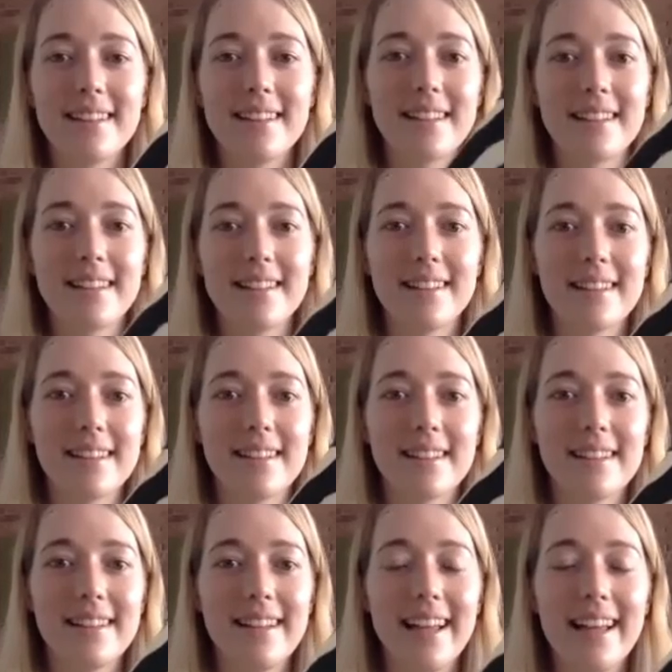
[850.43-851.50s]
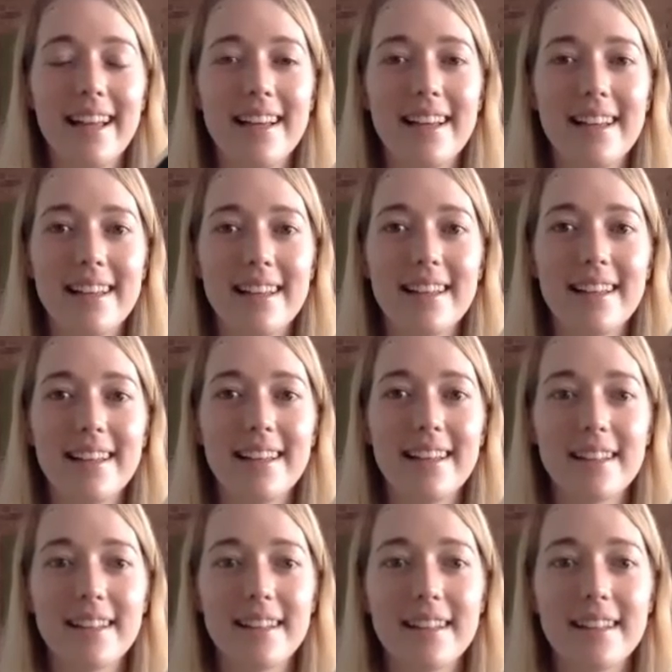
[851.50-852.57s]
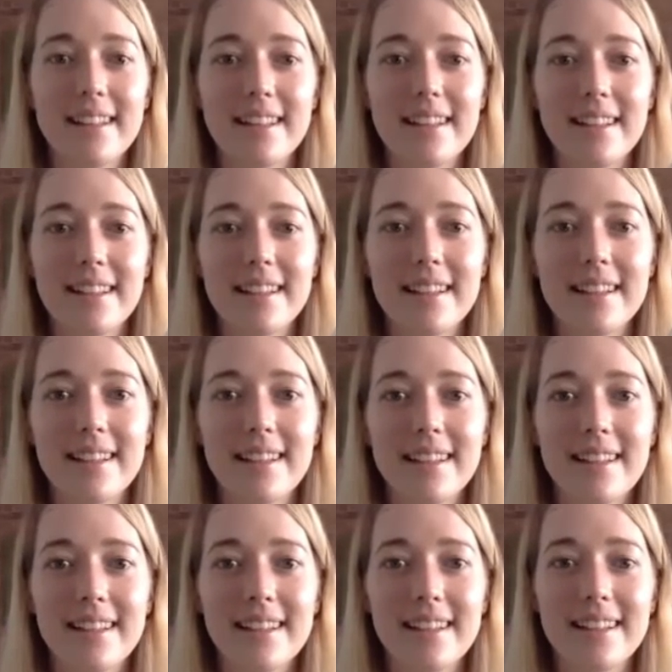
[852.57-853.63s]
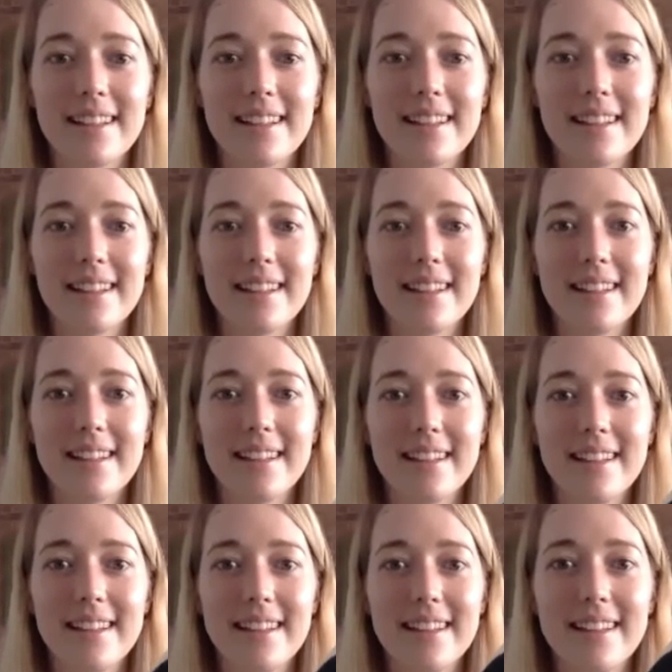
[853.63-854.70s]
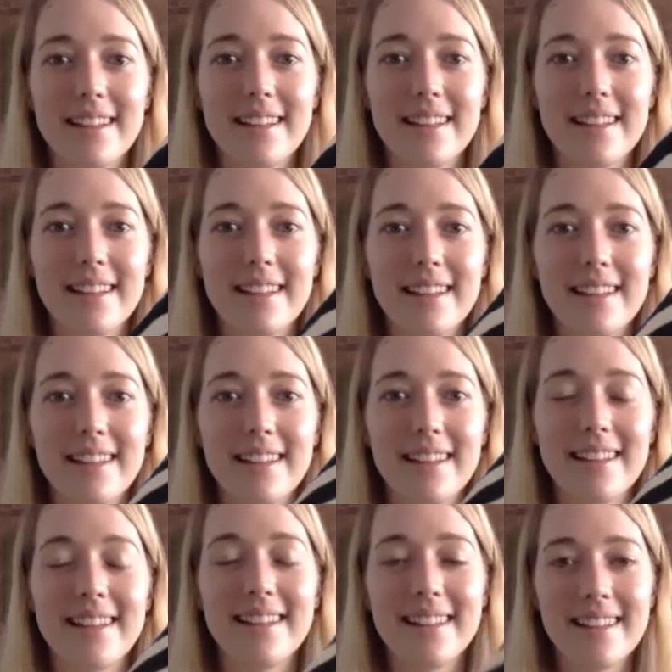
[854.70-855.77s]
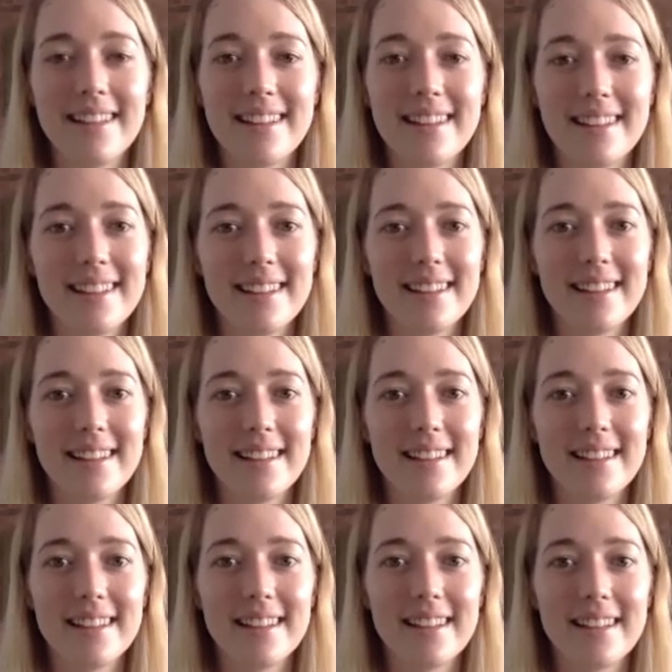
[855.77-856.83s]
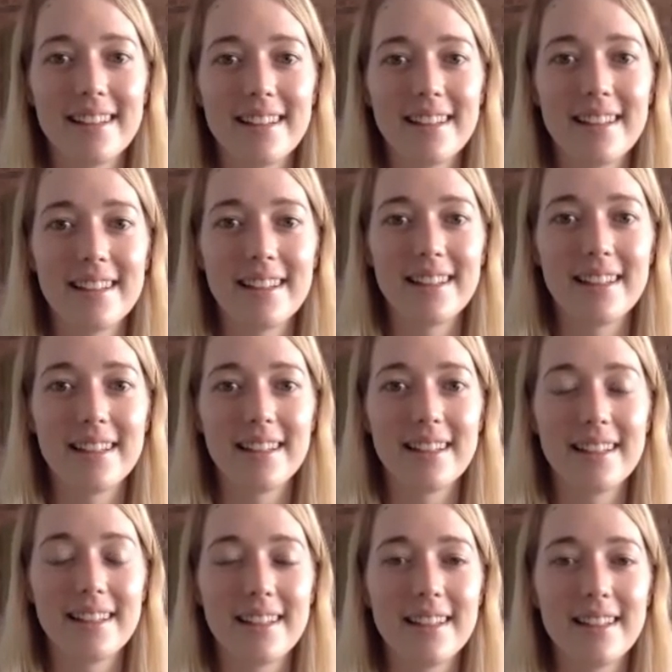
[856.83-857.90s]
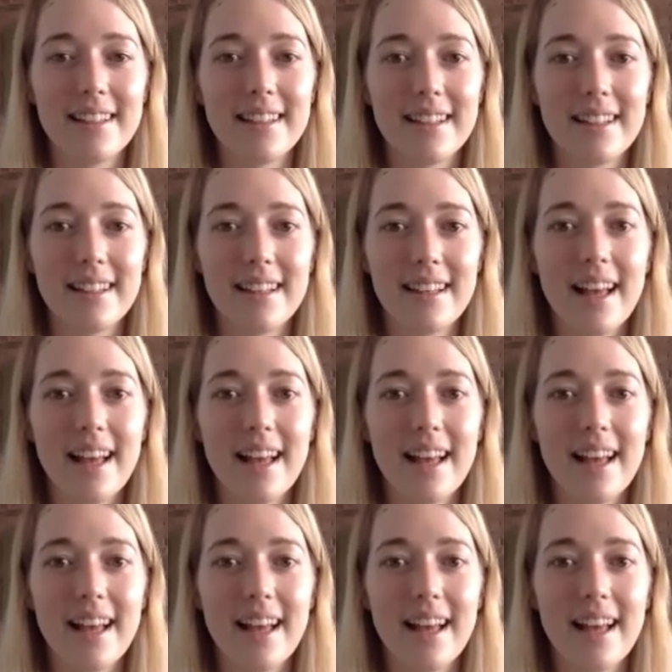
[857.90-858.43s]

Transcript: [no speech]